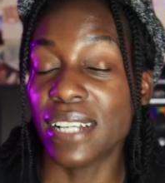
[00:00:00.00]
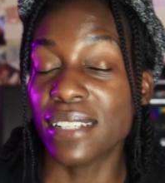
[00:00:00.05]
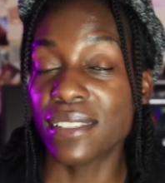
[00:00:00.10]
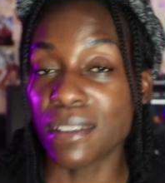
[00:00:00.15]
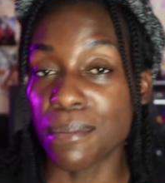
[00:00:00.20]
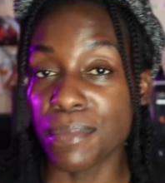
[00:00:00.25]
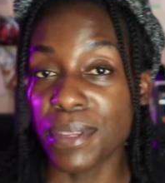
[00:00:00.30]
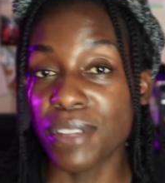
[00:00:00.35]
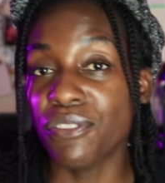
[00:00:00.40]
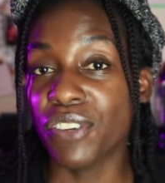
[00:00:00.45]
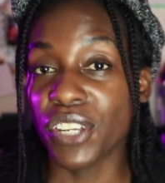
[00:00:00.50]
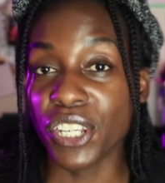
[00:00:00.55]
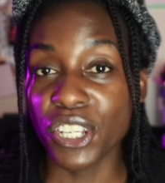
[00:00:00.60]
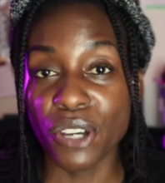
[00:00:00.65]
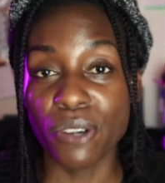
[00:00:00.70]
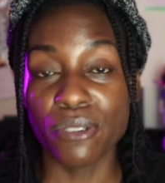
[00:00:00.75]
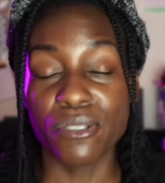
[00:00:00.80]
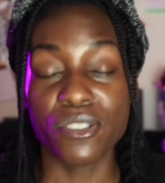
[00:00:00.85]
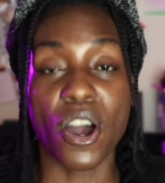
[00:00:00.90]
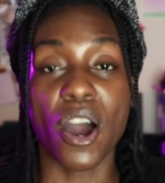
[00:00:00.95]
And some of the
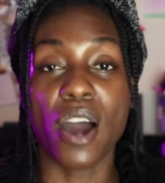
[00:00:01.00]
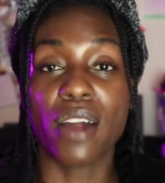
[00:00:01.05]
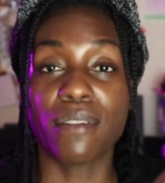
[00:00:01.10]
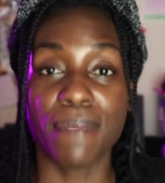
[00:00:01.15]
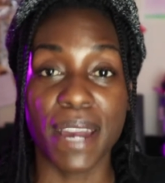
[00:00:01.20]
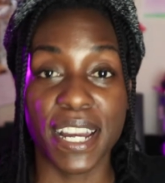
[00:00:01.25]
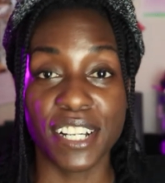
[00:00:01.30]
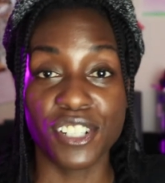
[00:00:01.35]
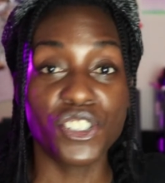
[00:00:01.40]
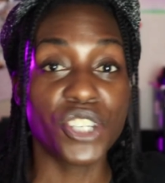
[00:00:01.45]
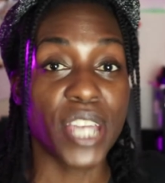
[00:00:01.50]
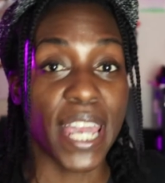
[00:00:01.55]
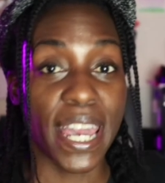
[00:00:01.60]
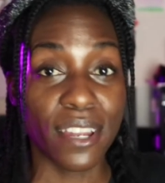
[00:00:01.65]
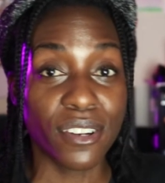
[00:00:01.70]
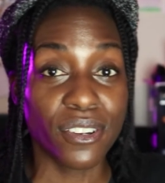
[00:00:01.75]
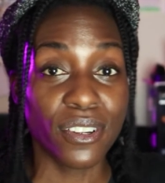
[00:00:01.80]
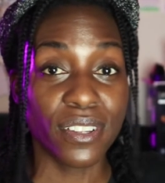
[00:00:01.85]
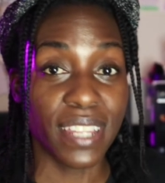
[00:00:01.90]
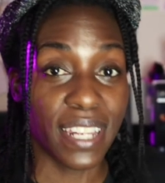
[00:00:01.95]
videos on my
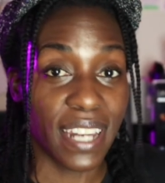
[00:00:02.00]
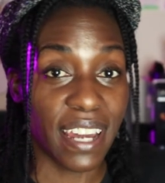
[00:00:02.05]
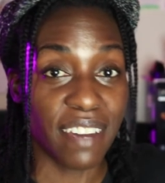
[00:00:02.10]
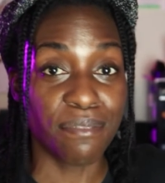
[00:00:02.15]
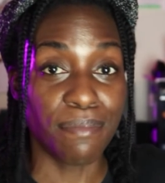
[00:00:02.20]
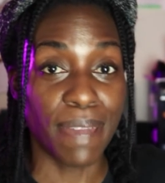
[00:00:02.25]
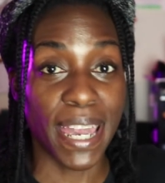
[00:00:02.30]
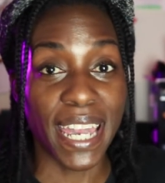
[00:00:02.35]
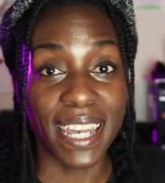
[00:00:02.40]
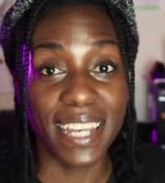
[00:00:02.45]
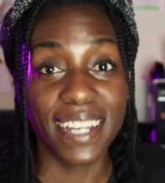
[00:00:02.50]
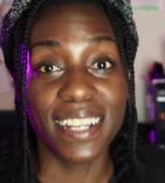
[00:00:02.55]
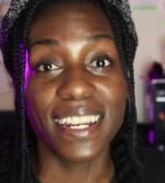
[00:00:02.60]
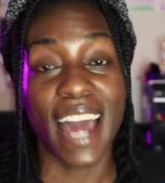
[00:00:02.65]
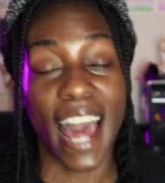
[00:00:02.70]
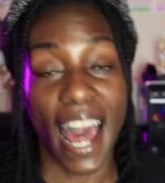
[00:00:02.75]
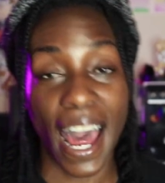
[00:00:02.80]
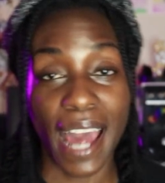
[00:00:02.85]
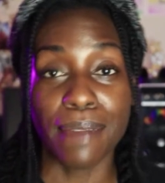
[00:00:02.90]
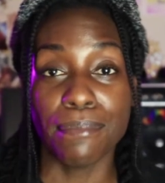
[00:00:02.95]
channel that I've
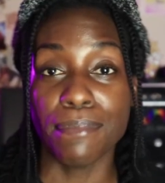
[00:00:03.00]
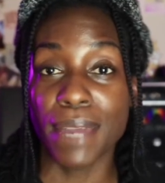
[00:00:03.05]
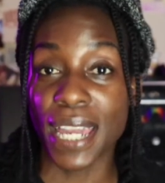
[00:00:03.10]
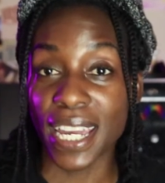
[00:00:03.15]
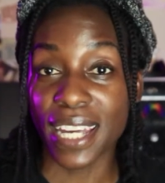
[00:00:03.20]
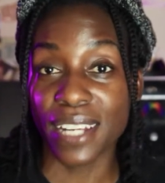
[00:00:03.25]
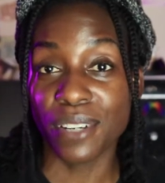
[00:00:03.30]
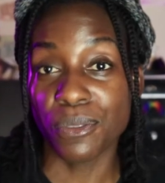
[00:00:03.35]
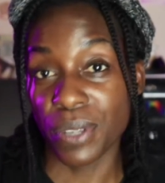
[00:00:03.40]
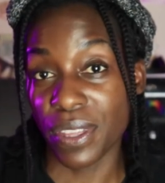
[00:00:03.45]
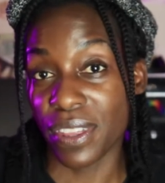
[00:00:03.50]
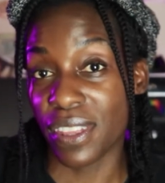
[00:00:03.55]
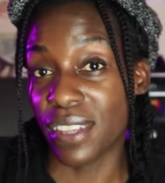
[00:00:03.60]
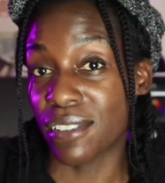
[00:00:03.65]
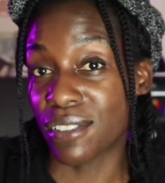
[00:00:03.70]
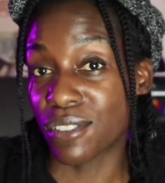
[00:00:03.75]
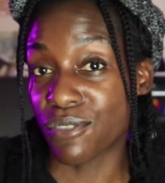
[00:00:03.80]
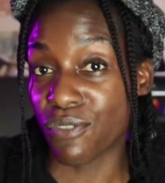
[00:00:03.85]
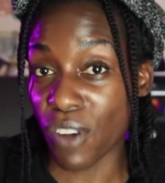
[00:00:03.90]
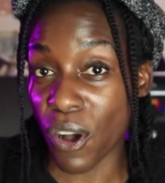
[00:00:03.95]
made, I made with
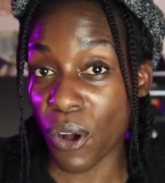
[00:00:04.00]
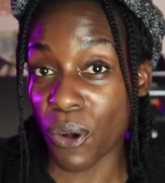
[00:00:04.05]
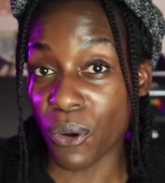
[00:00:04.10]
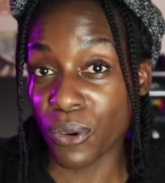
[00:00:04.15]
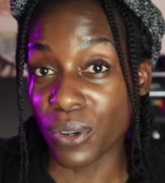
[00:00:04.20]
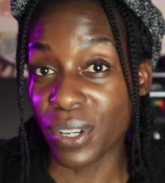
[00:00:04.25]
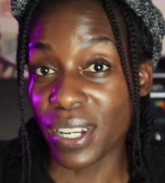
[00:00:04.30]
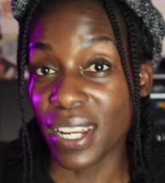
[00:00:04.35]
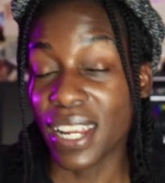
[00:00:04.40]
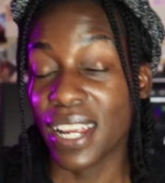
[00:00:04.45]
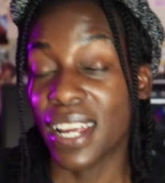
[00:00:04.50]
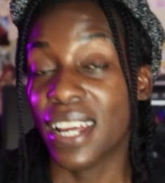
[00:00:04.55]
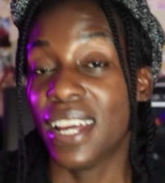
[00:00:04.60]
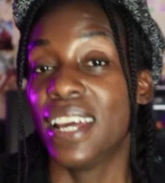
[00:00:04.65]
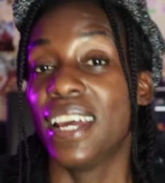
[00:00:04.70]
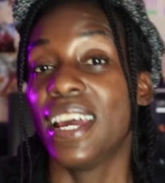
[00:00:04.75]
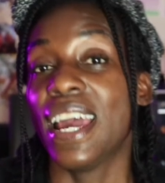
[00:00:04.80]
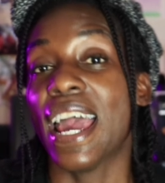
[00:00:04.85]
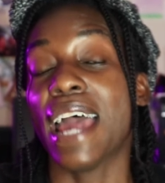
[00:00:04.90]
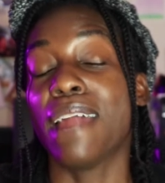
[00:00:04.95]
this phone
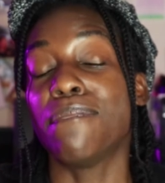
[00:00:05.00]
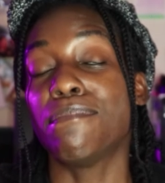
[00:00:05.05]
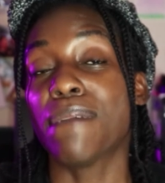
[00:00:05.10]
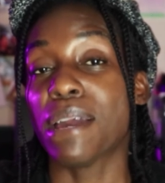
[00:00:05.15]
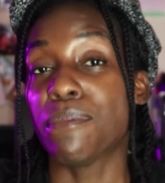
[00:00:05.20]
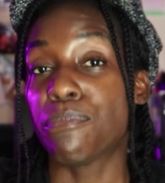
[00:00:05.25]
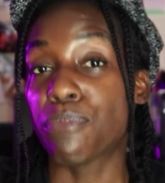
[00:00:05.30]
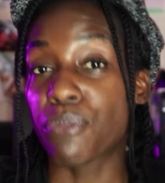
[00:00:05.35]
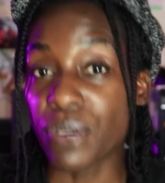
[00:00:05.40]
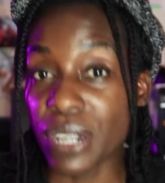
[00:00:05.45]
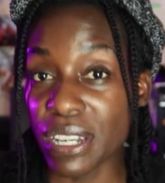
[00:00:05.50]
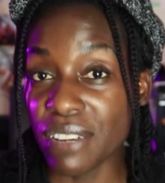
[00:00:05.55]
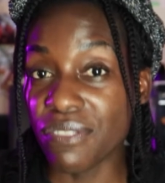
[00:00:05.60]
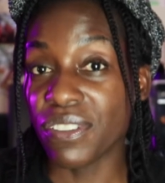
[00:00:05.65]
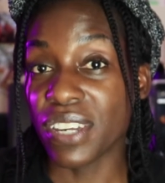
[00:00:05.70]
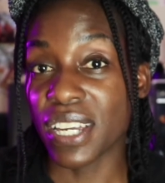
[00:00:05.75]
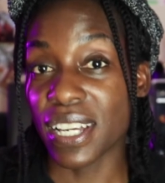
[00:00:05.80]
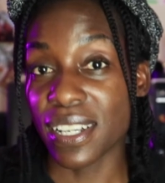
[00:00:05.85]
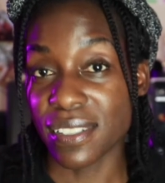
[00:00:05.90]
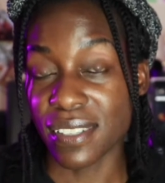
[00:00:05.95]
and my
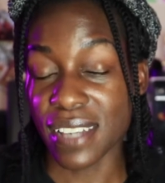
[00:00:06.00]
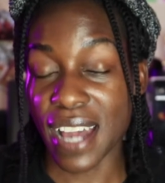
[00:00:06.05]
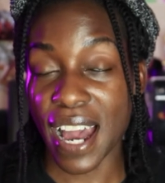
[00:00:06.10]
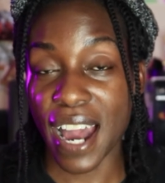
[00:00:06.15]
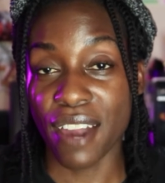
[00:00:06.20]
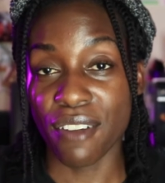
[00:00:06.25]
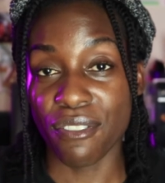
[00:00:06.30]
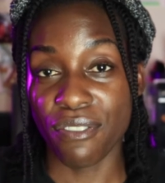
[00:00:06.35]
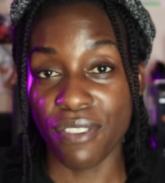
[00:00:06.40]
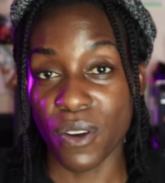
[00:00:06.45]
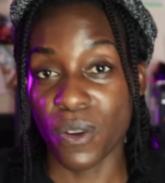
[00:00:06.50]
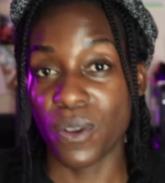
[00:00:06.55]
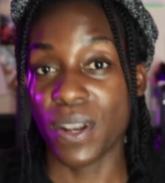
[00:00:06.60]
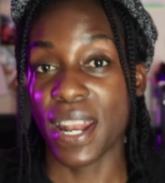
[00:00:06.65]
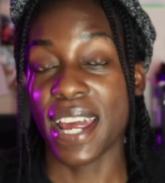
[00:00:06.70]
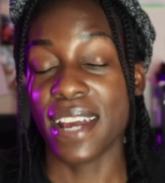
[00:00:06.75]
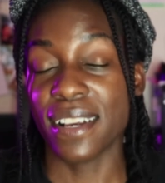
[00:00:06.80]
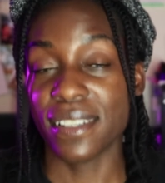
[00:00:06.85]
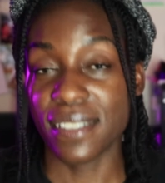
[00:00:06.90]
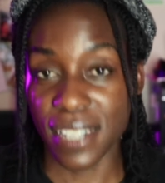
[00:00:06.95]
previous
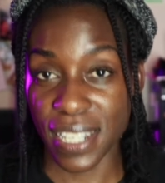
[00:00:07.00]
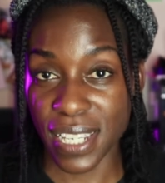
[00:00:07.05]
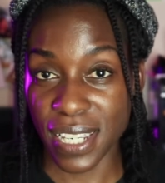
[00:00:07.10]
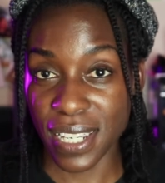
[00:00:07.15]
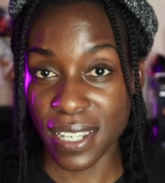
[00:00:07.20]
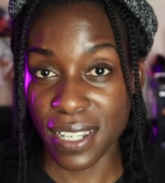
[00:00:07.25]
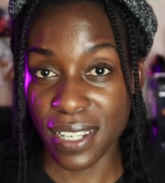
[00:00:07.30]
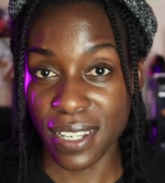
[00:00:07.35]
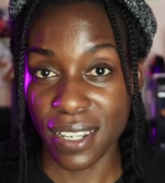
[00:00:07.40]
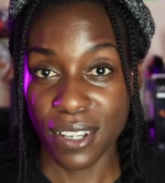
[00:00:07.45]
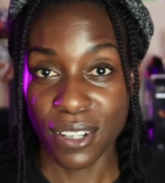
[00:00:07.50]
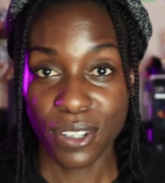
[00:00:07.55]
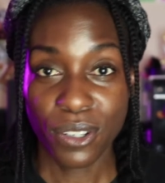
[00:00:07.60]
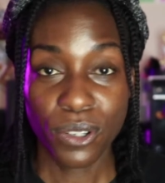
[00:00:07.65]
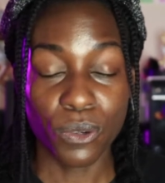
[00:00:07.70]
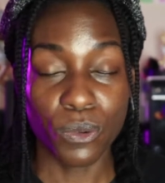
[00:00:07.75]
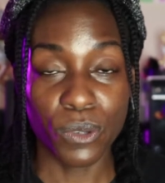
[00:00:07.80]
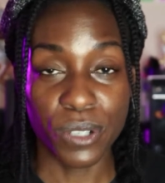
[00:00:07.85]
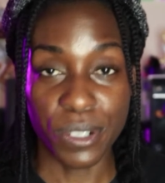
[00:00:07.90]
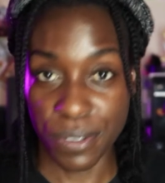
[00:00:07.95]
iPhone SE,
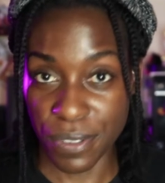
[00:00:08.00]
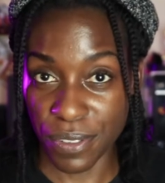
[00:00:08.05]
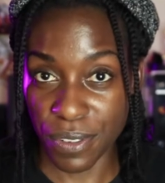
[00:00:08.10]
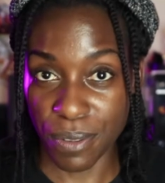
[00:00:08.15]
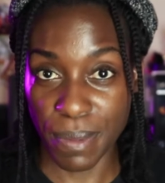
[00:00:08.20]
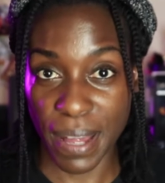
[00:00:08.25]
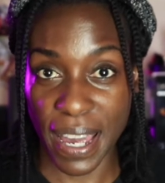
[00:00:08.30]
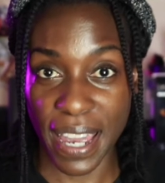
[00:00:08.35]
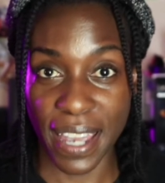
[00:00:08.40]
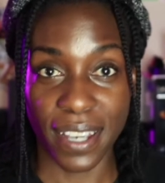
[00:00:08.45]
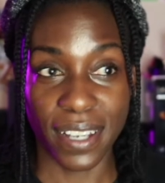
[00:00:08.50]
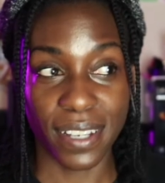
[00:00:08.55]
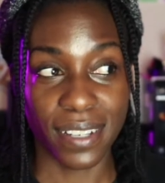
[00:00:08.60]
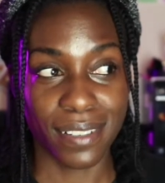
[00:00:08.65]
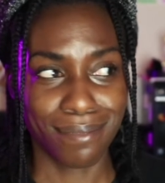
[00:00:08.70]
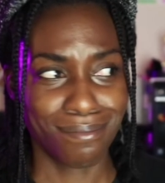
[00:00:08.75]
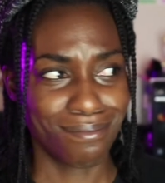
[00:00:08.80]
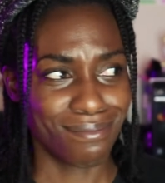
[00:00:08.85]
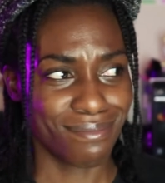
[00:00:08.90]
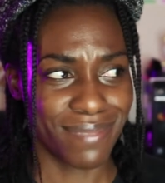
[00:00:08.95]
which was from
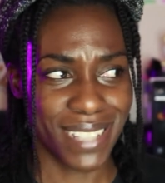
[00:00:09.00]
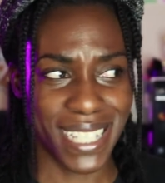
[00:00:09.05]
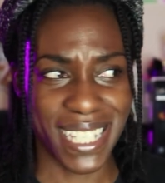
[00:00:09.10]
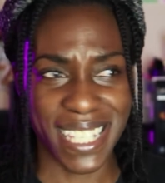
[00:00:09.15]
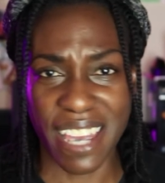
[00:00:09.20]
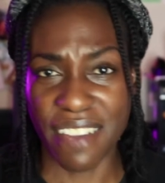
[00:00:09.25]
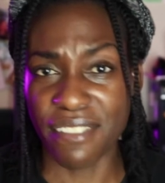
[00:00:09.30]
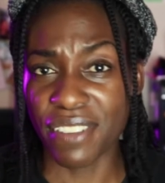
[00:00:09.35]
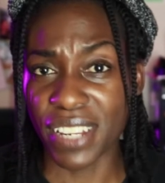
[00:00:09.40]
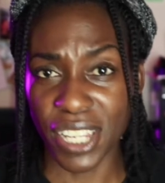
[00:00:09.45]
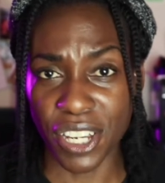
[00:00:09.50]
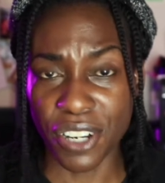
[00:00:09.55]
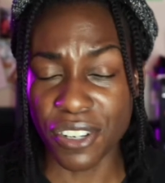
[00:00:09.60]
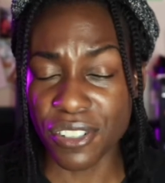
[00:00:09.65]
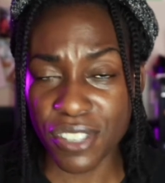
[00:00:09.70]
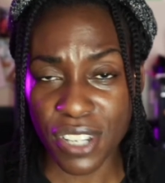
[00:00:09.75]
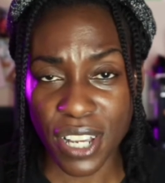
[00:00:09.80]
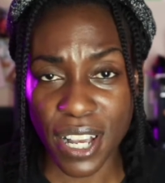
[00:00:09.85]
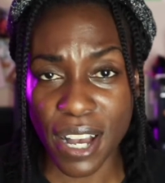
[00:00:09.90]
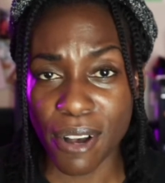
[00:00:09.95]
like 7
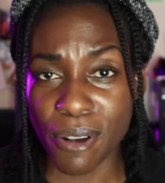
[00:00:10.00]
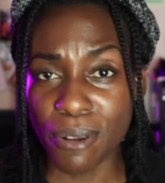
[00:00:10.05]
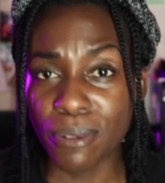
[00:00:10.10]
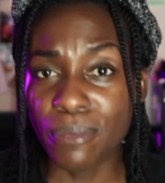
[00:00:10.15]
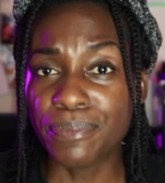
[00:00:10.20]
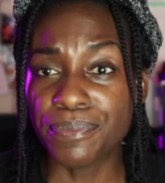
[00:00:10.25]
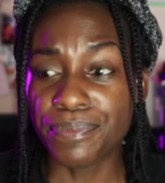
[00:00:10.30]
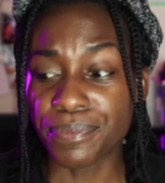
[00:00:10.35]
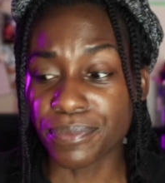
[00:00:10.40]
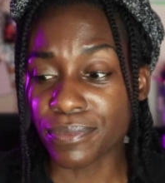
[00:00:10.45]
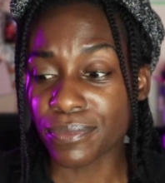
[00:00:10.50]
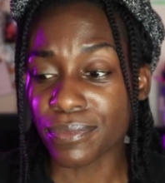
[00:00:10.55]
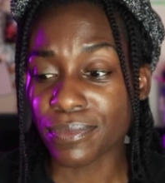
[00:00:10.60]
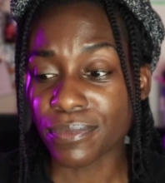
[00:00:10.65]
years ago.